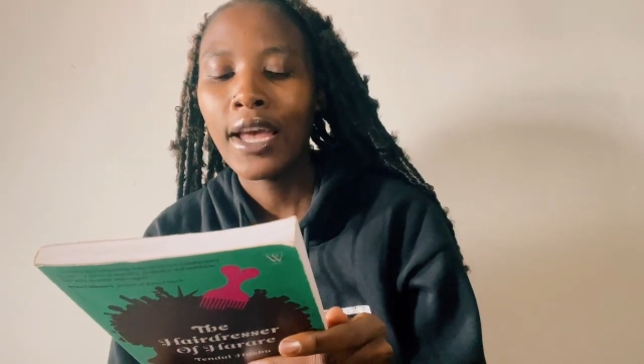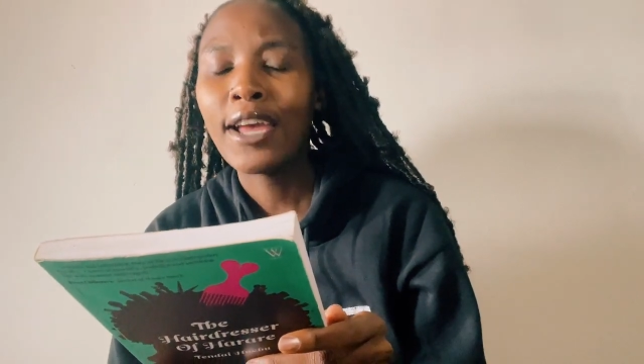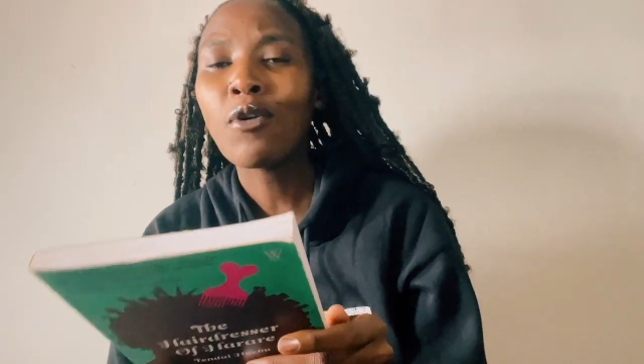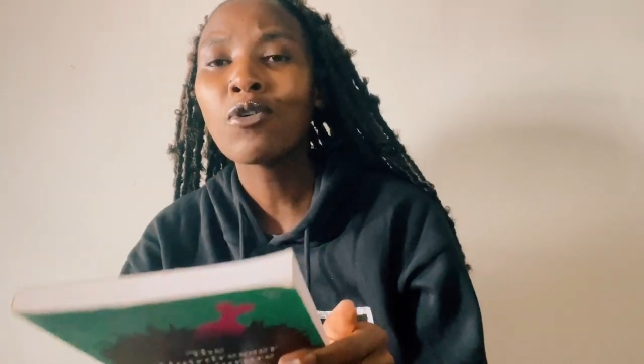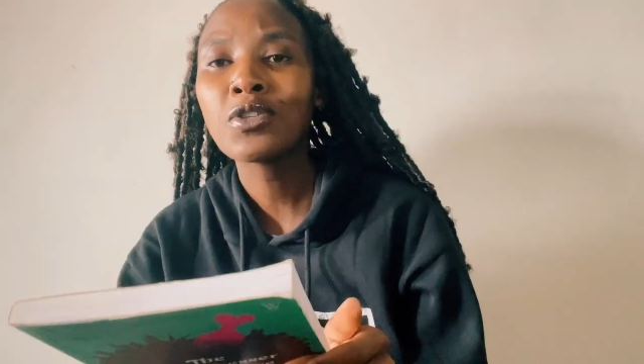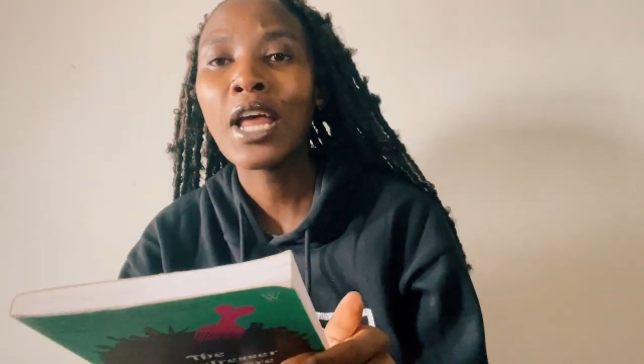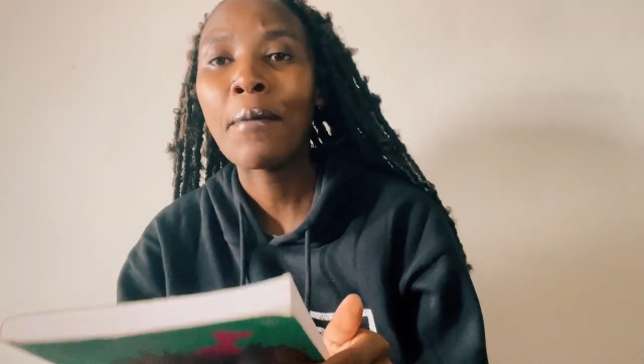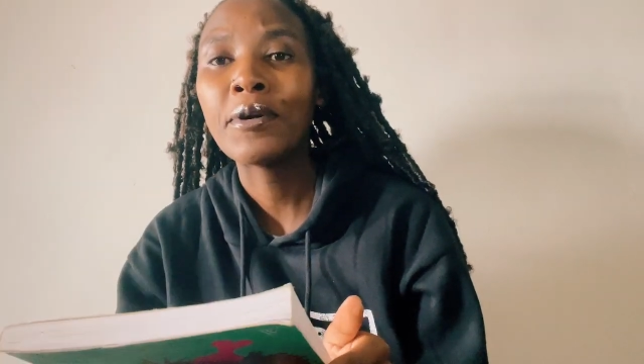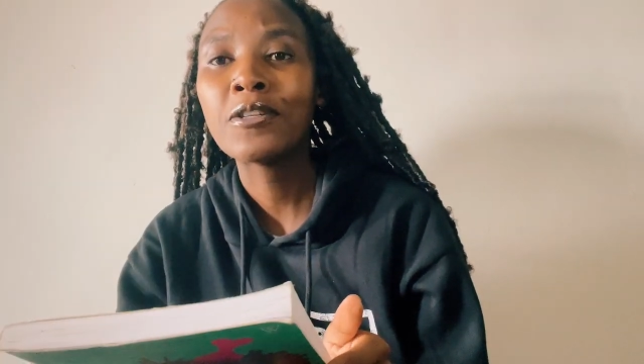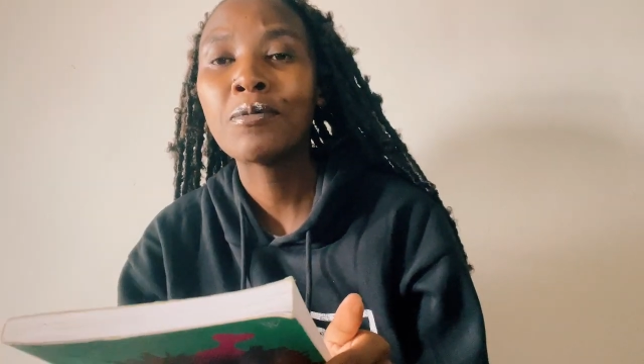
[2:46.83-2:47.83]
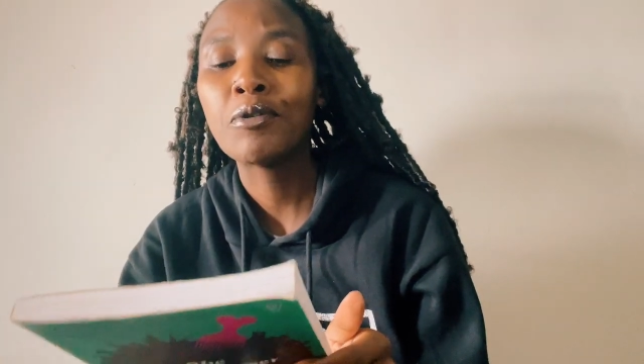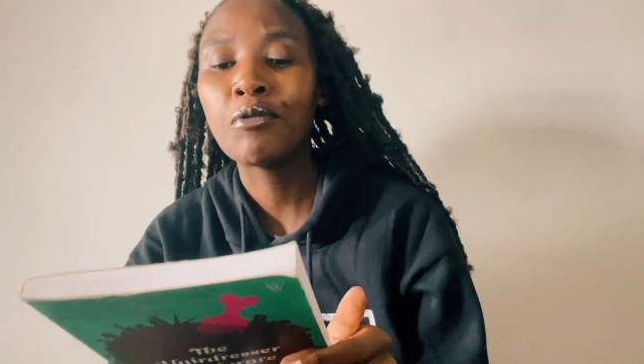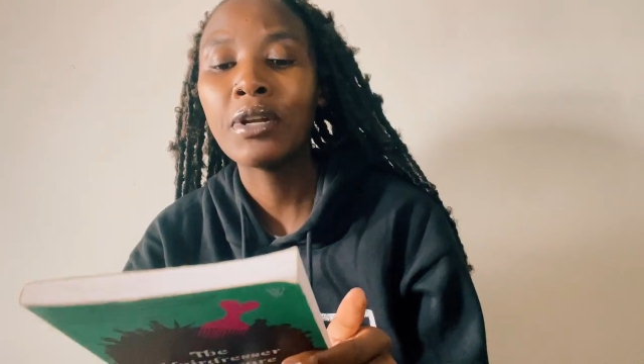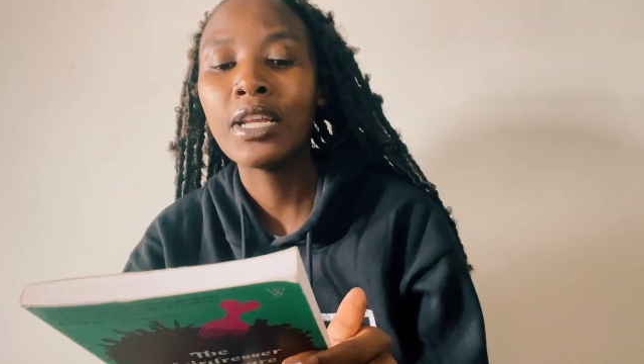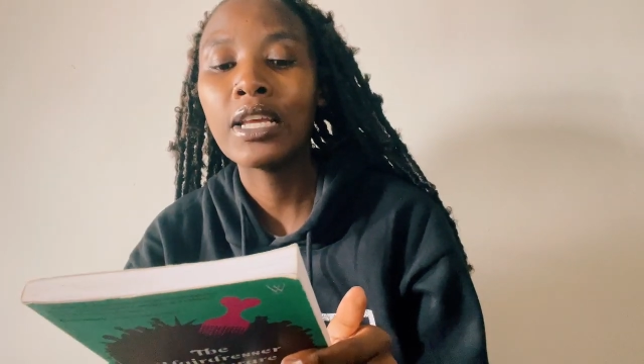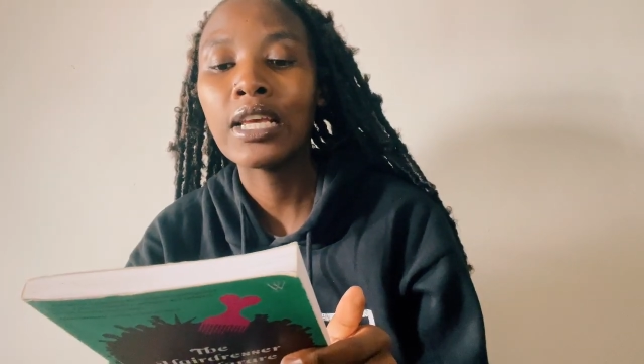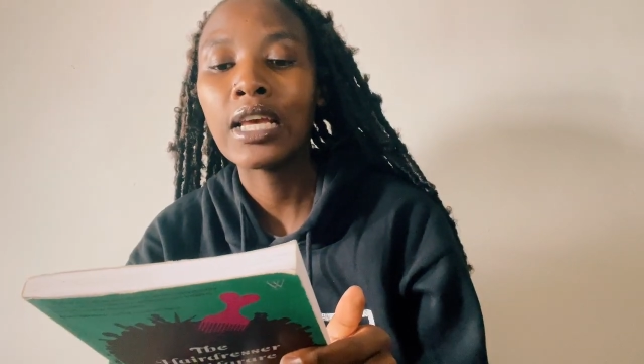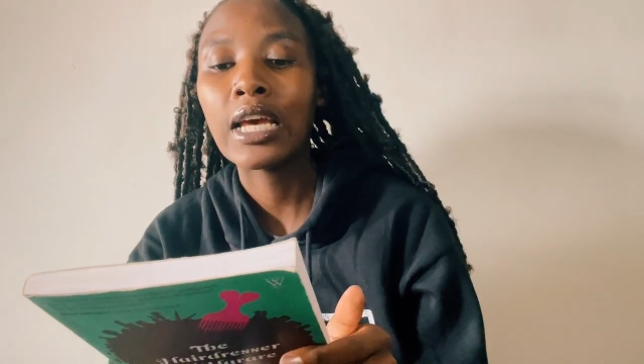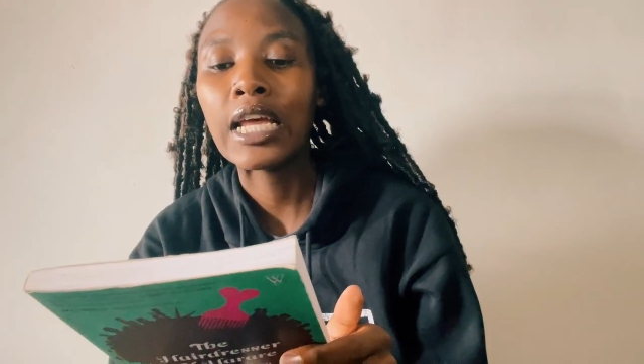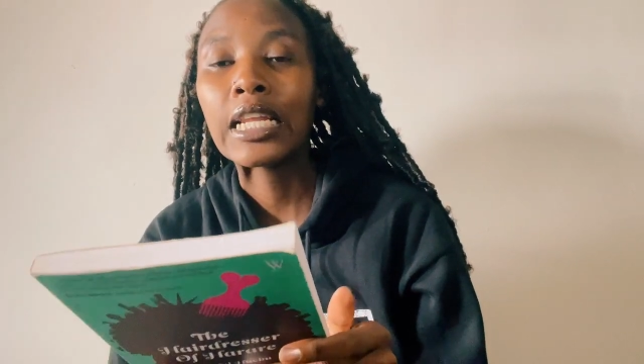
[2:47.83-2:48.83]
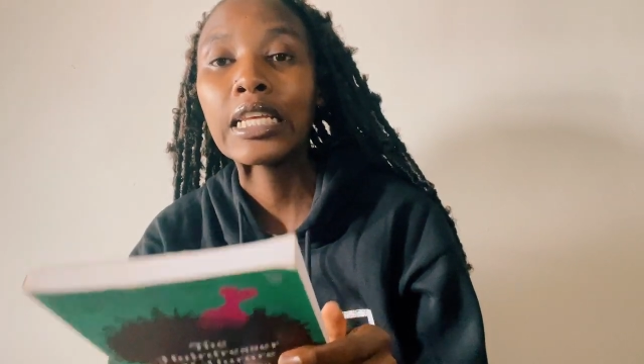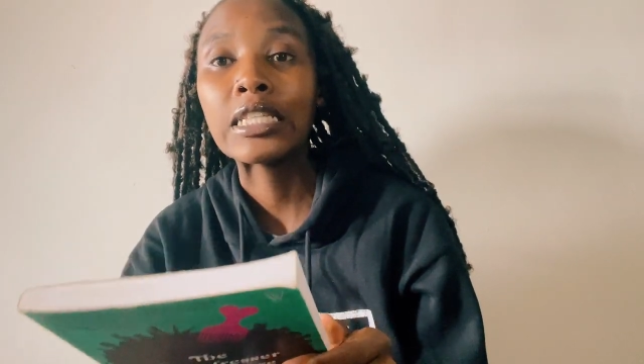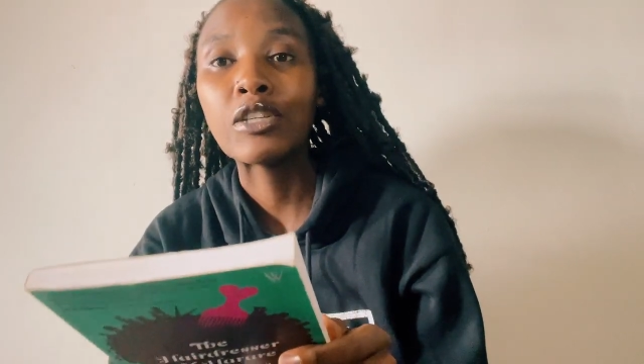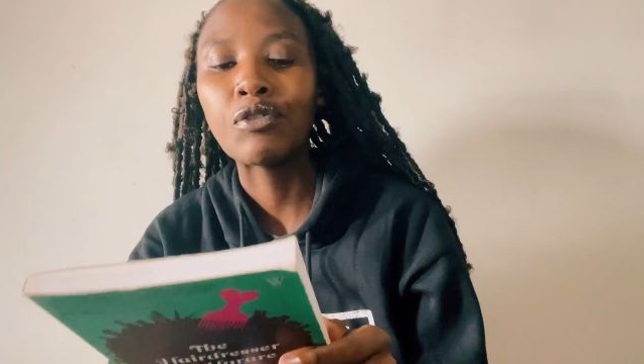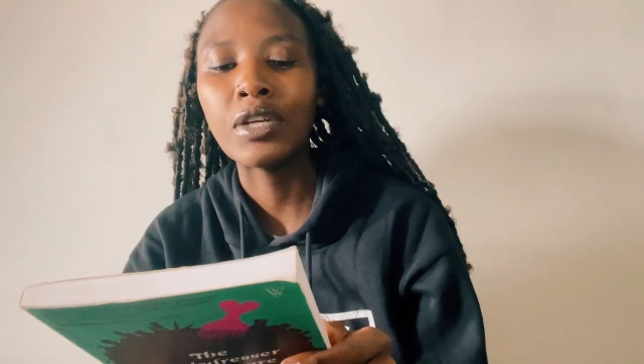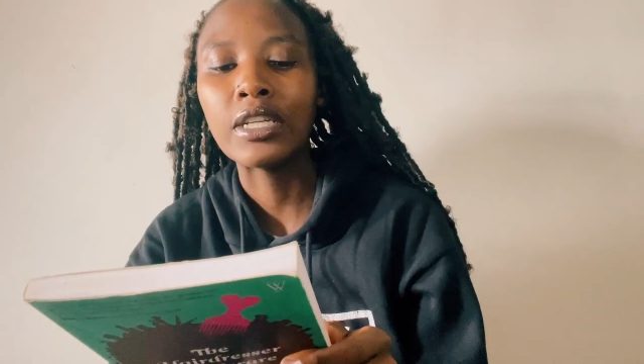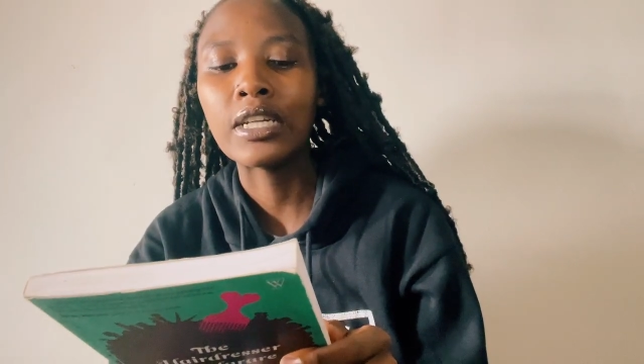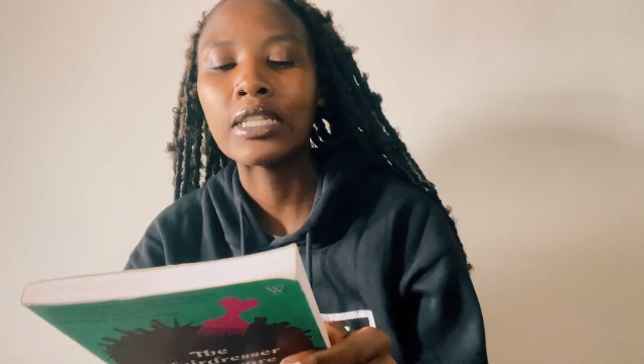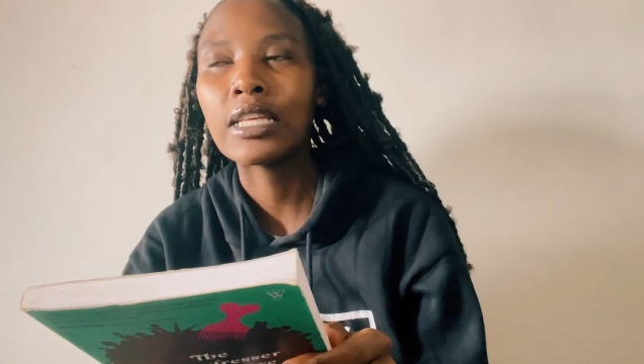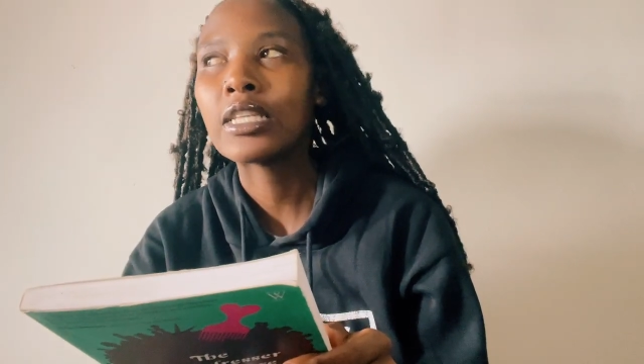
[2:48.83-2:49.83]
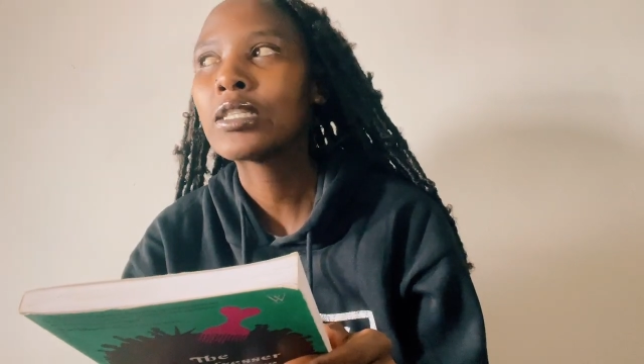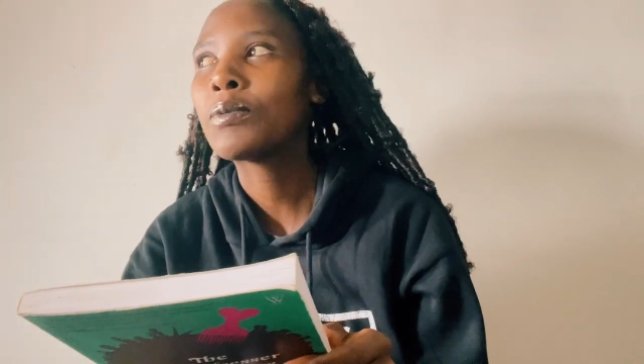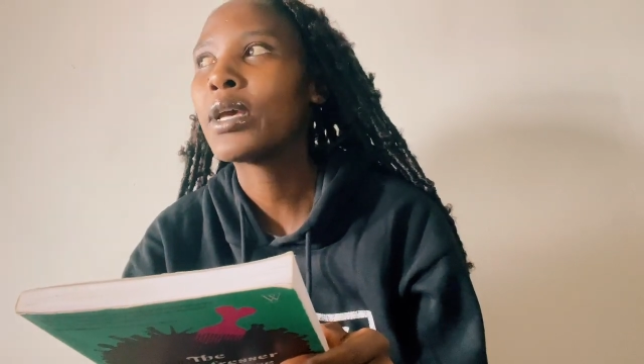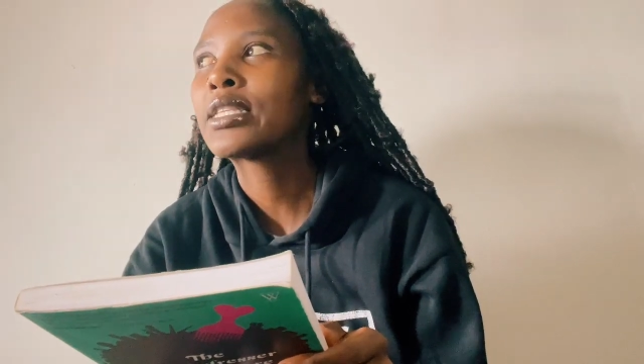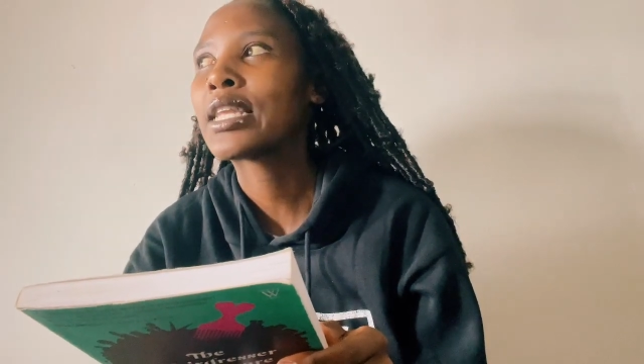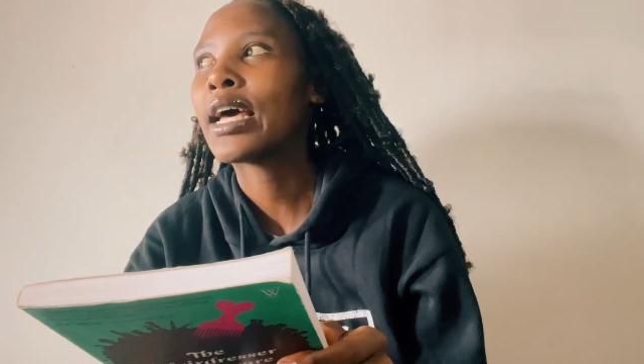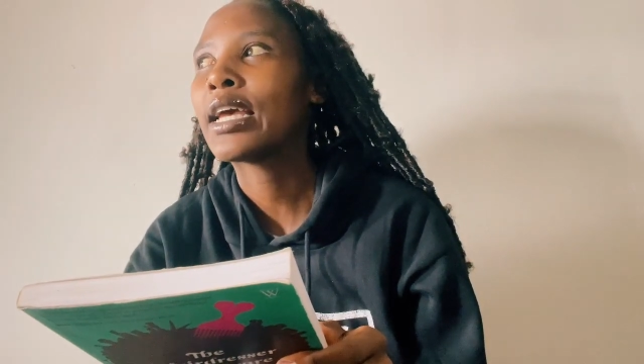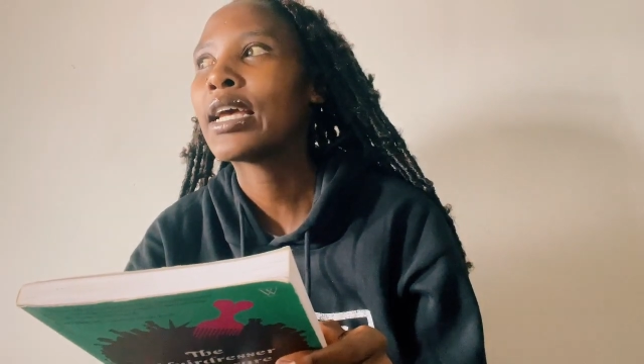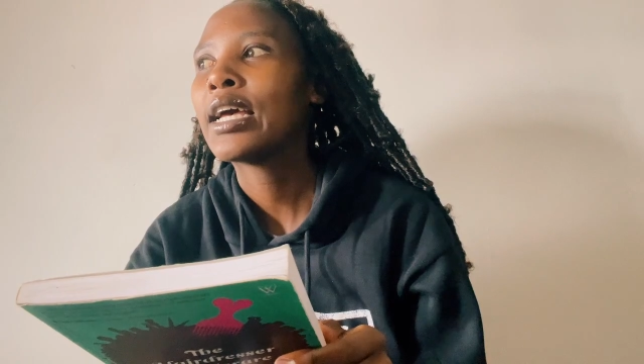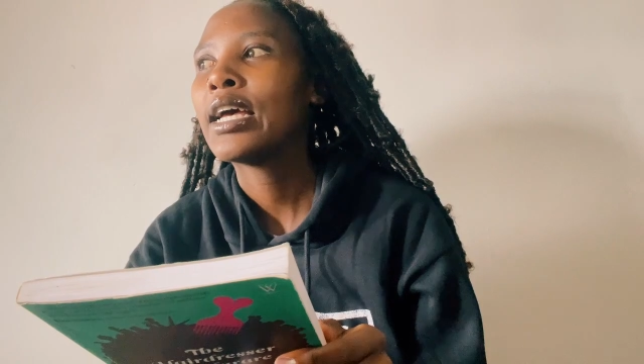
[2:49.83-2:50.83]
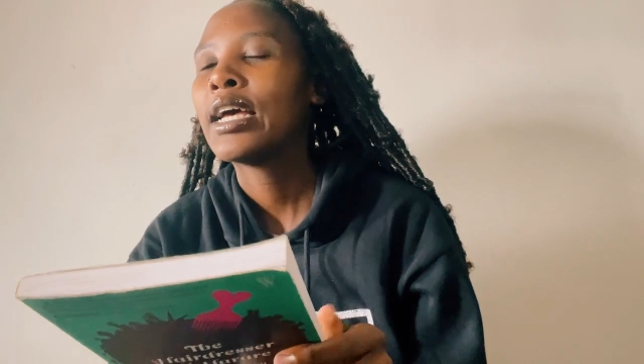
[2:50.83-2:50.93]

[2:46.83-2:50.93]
And also it happened to be really an easy read, in a sense where it's like